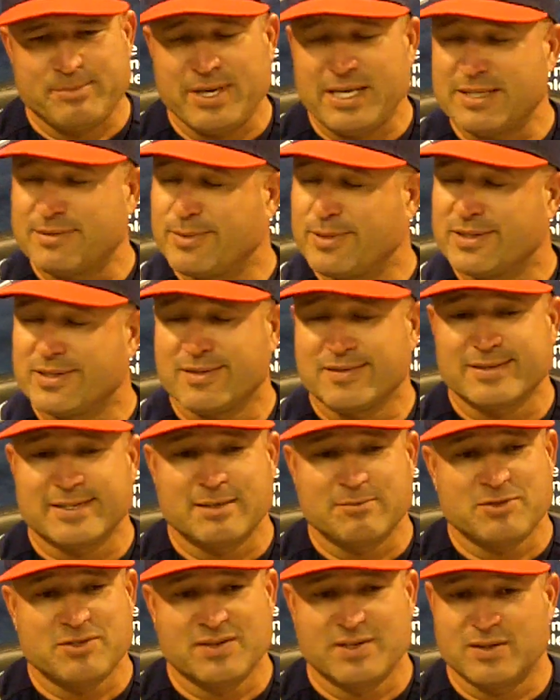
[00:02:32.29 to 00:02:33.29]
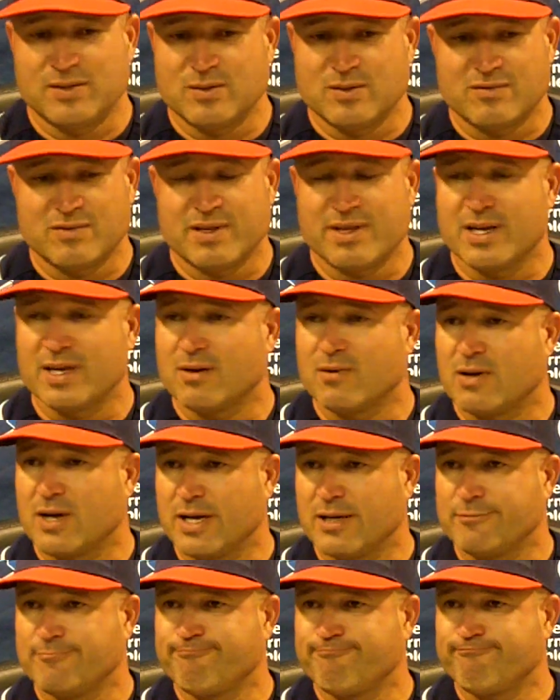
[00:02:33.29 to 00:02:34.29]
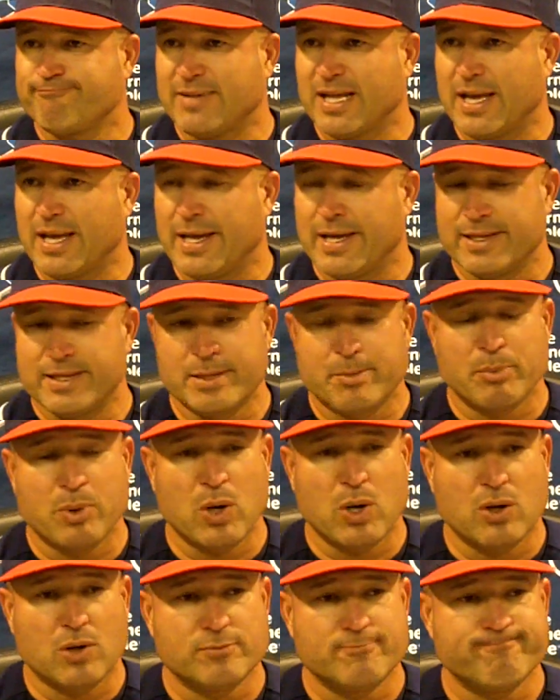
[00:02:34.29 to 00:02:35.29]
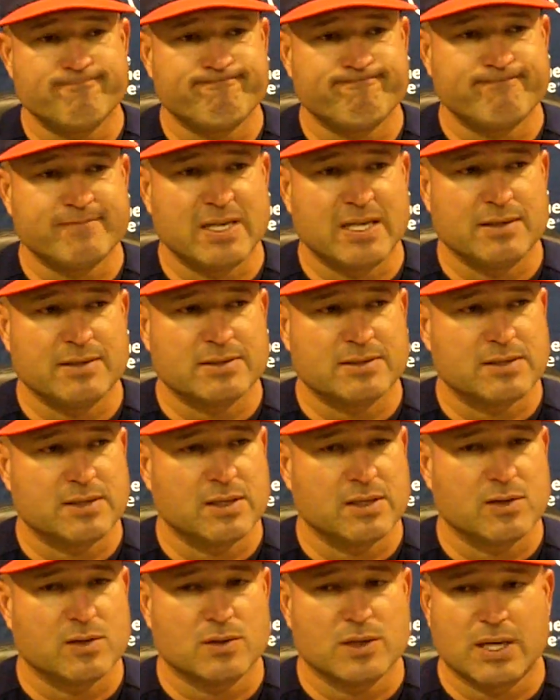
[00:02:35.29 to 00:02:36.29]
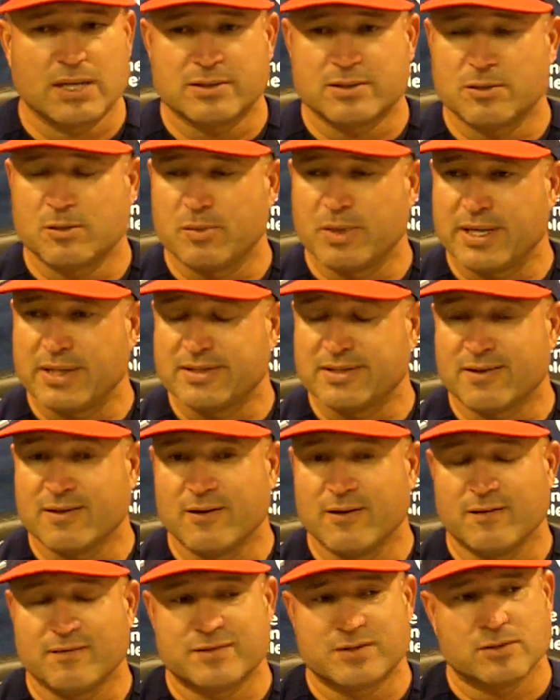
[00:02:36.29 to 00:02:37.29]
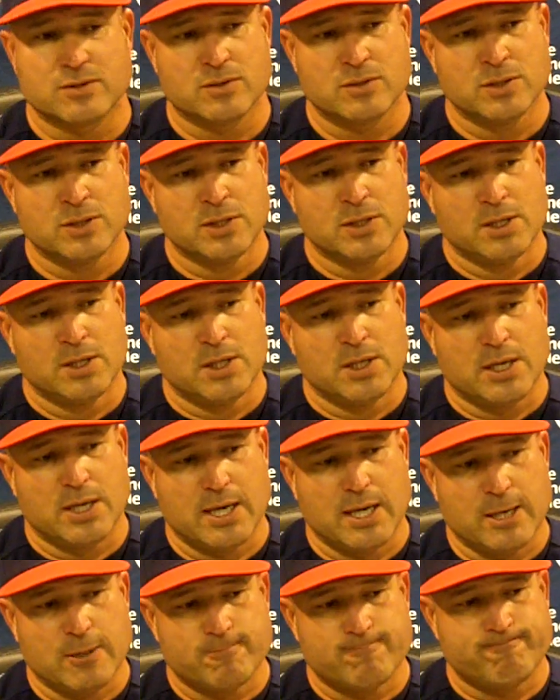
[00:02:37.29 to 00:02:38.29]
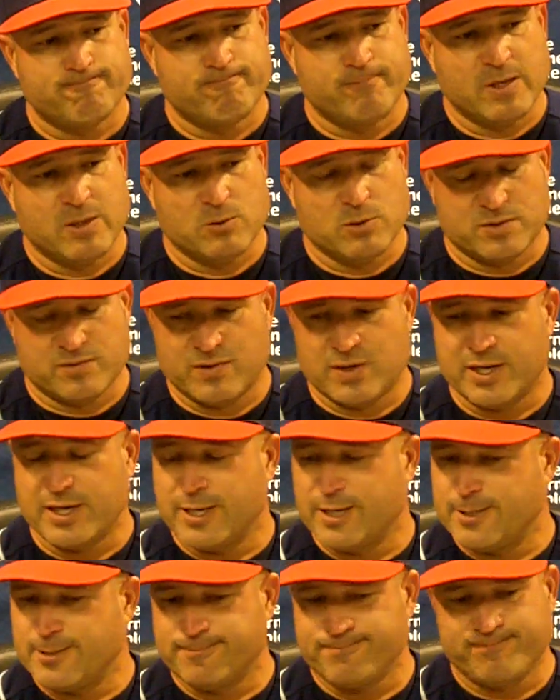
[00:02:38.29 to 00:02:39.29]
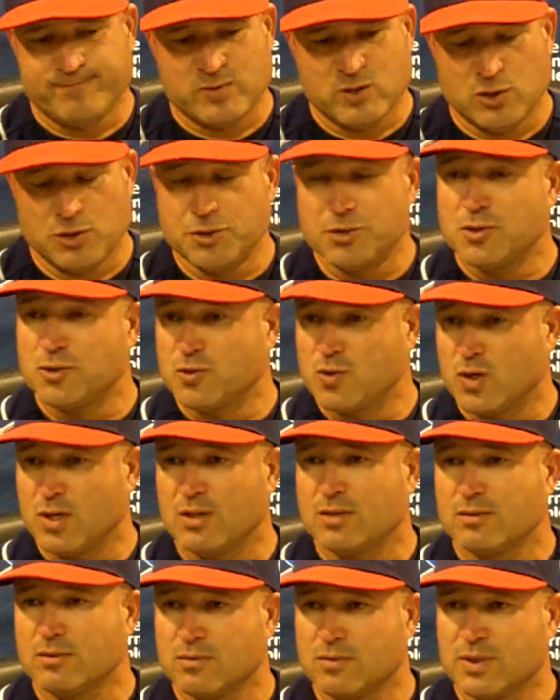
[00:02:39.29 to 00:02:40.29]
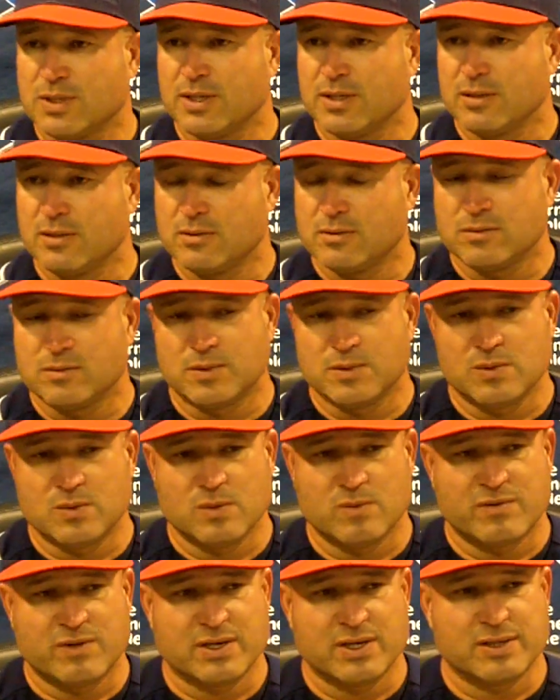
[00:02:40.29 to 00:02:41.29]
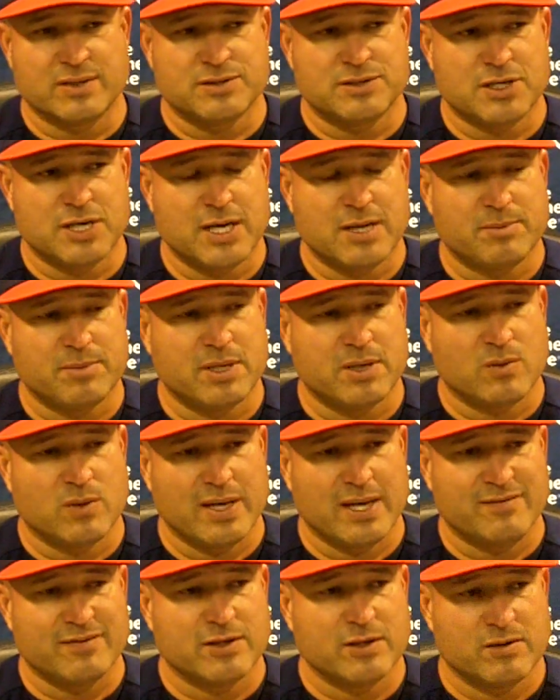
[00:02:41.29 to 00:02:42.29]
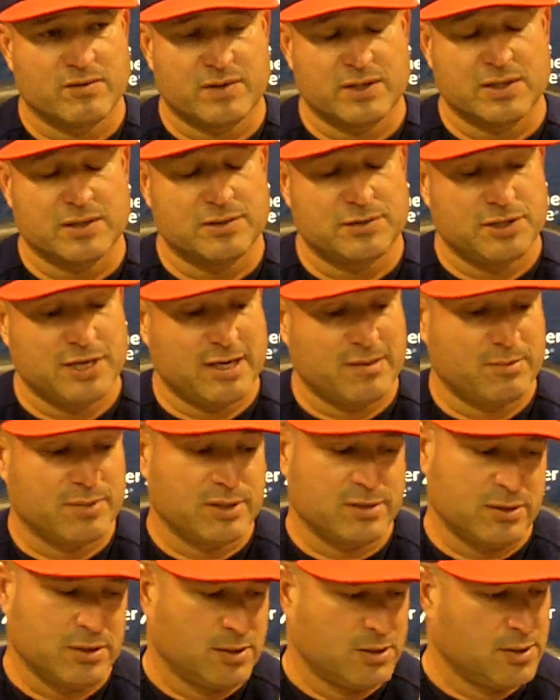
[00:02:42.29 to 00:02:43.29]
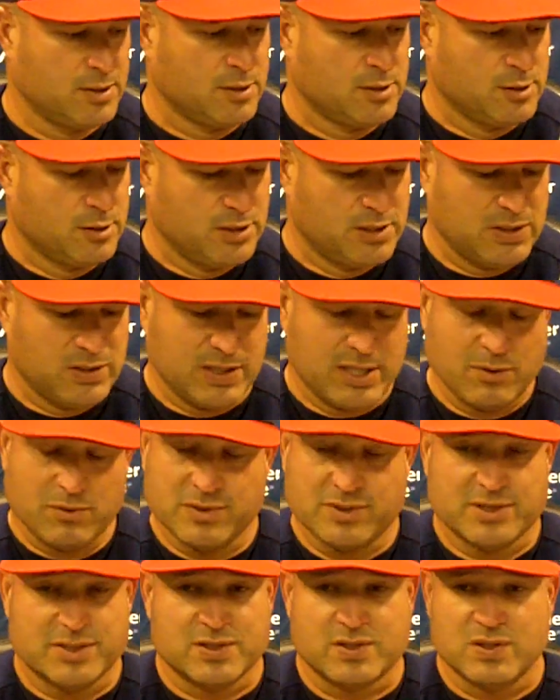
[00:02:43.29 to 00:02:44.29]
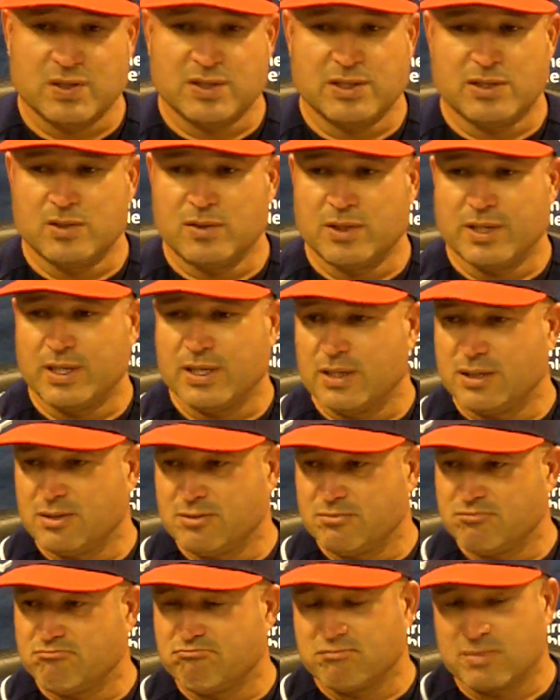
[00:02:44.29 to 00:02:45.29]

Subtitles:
baseball, sometimes you can do everything right, hit the ball, and still go at somebody's glove. So it was very unusual. We do a very good job. We have done a very good job. But today we just couldn't do it. And